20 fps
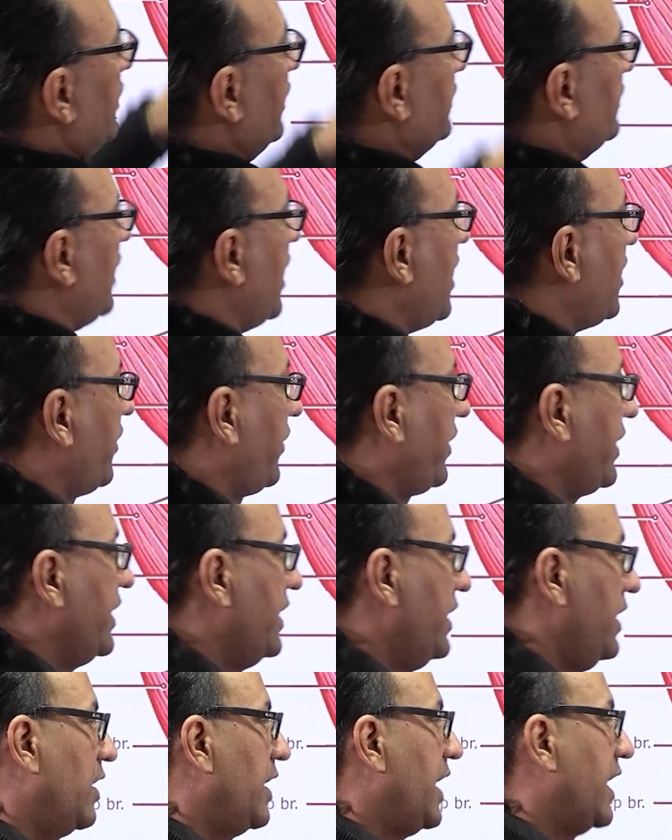this
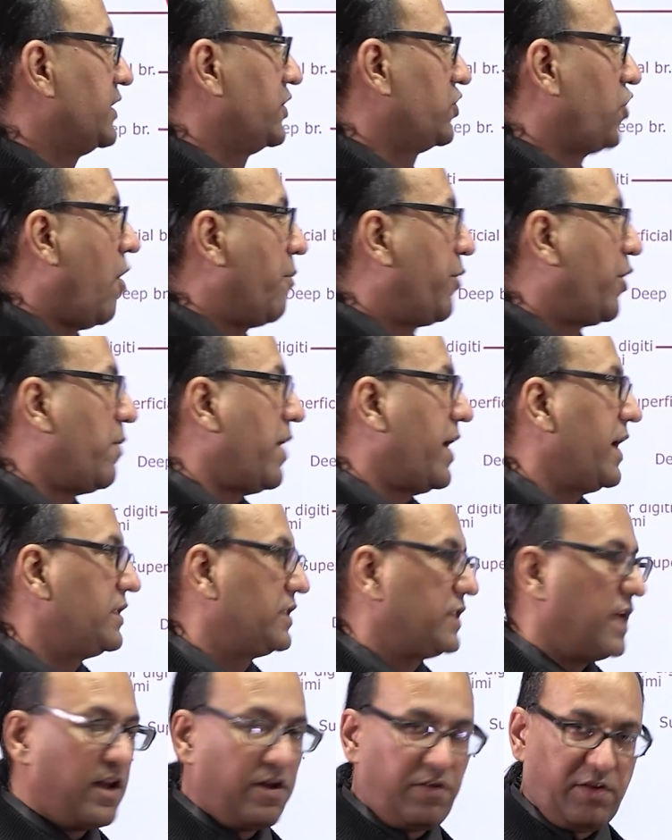artery gets compromised
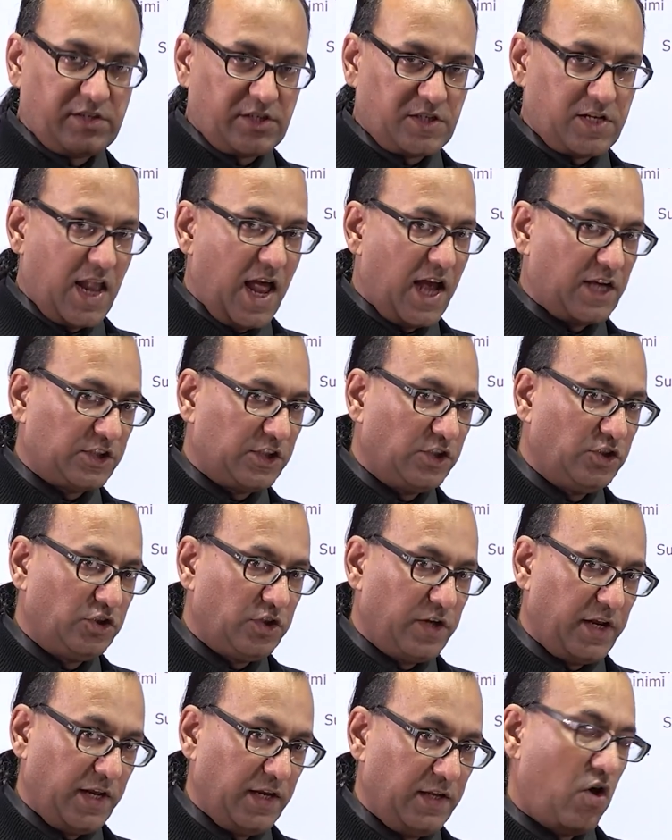in
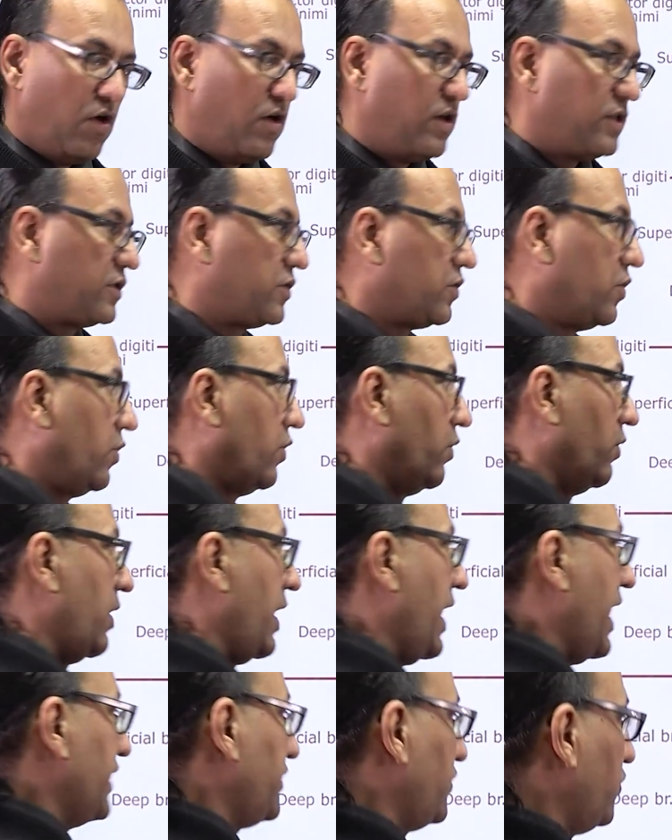wrist/injury. Also,
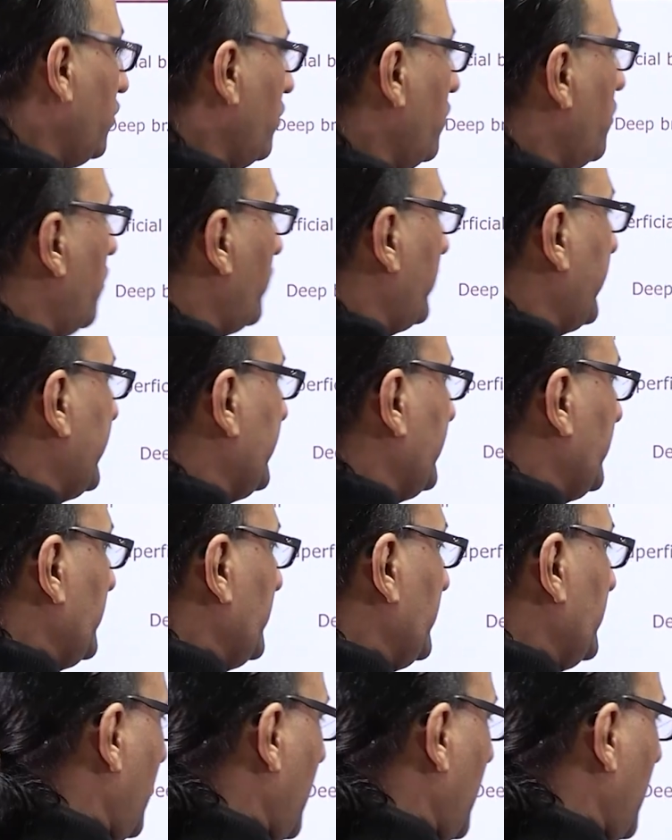as you notice,